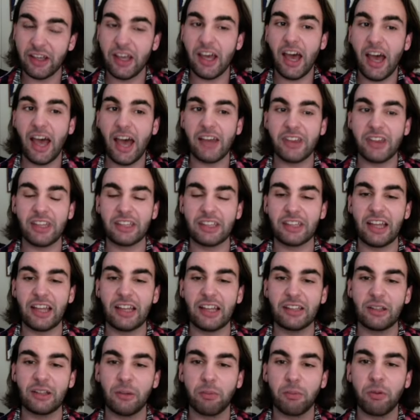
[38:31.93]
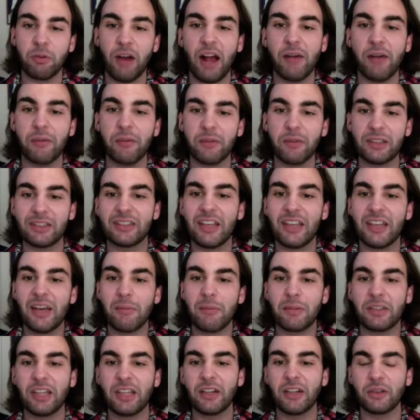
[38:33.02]
I think that your problem is
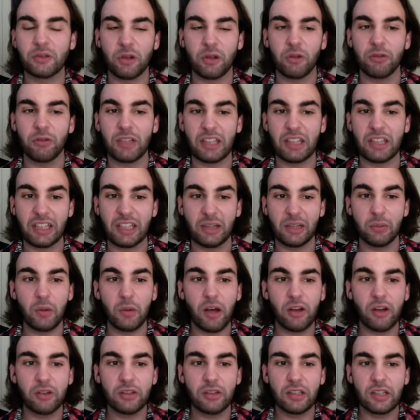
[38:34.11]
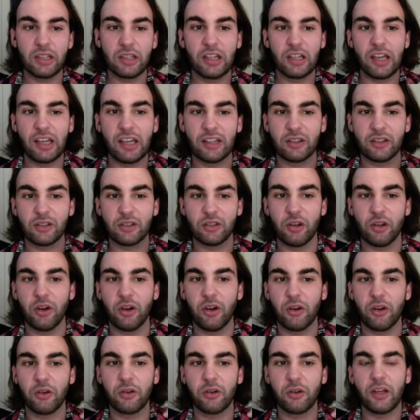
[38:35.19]
potatoes don't reheat well. And
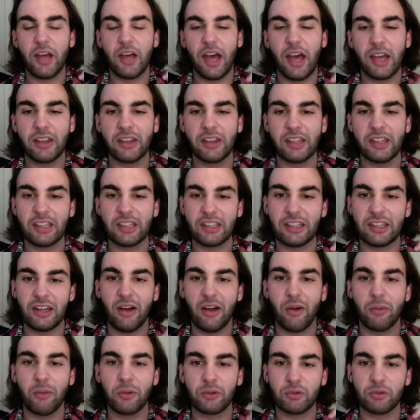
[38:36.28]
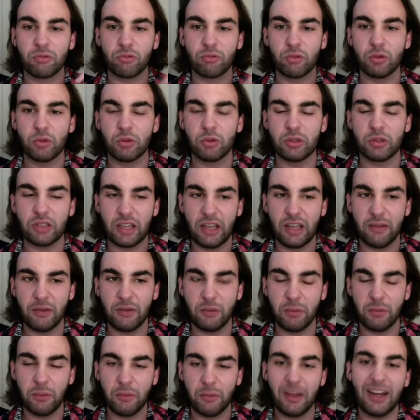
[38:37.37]
I think it almost ruins it if you
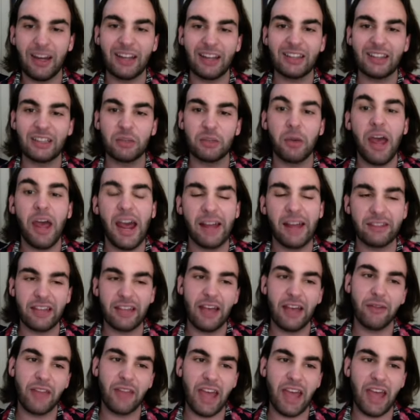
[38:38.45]
put, and I think you have to have that